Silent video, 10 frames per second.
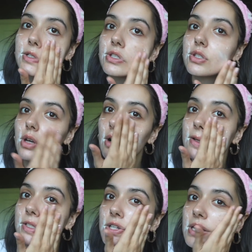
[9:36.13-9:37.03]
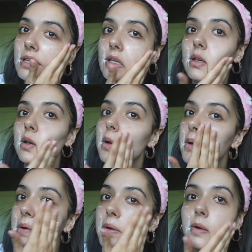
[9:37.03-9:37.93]
start gently
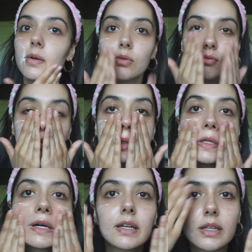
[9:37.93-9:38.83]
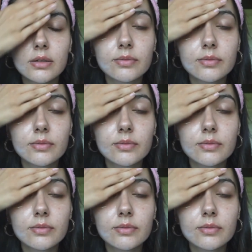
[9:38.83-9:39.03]
rubbing that in.